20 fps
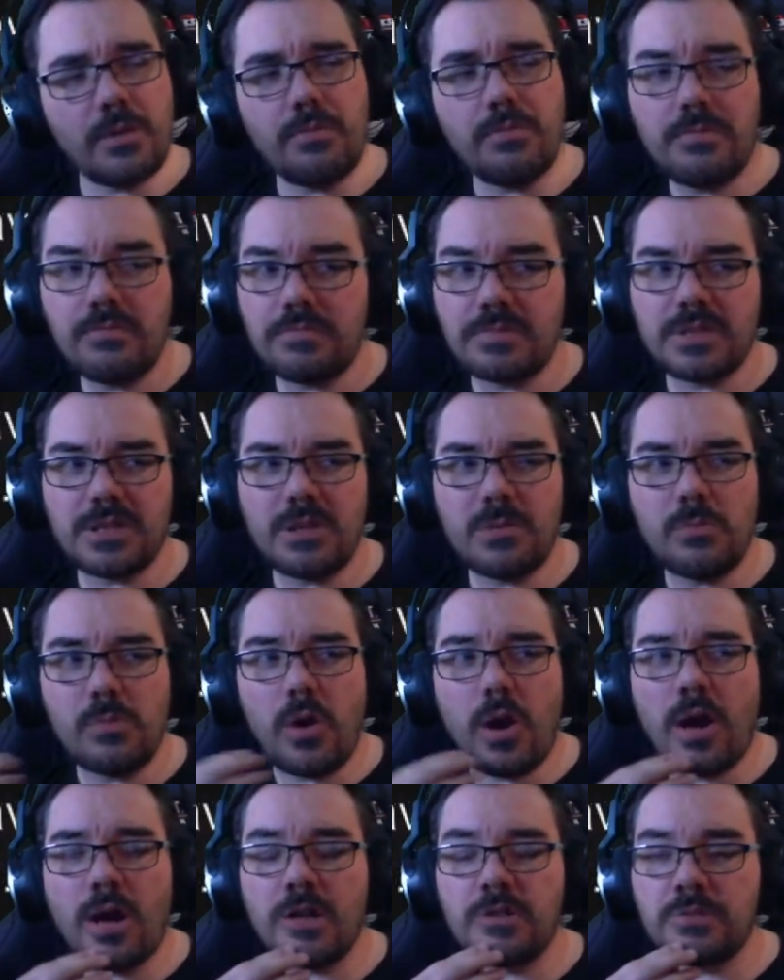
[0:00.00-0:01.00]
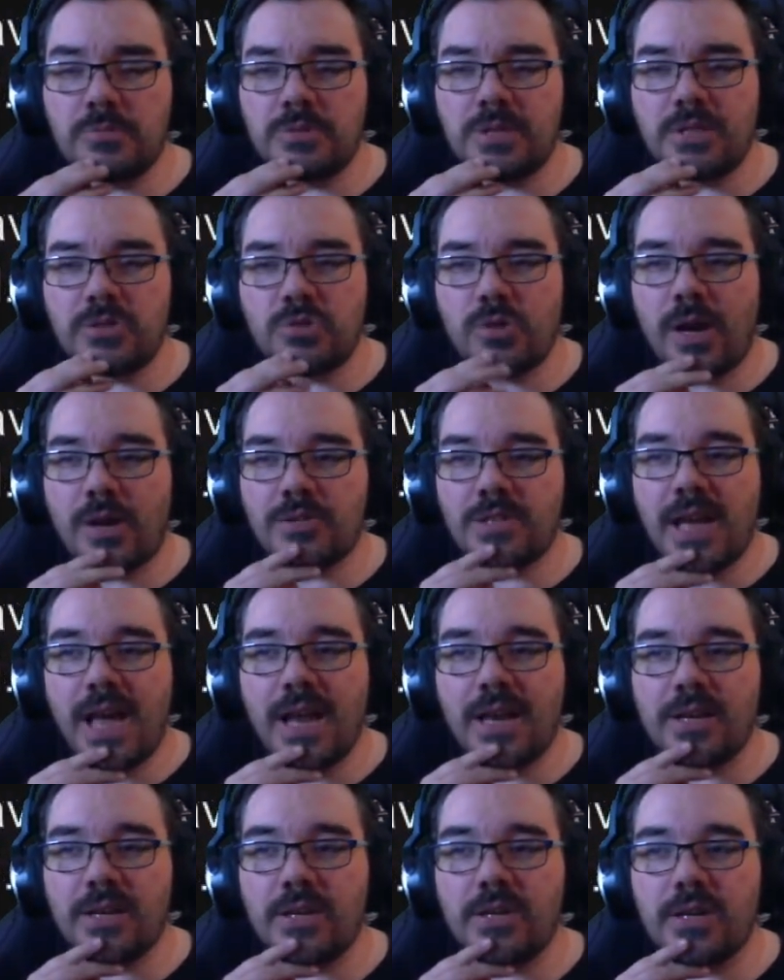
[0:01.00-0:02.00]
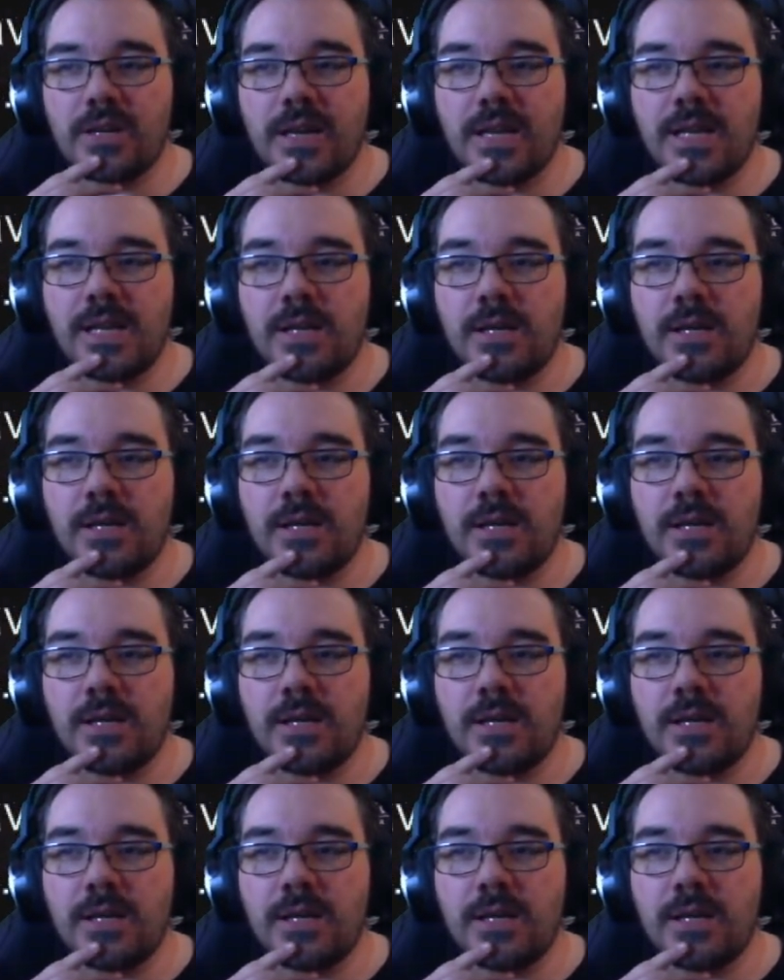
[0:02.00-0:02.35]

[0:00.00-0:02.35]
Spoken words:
still not 100% sure how to elegantly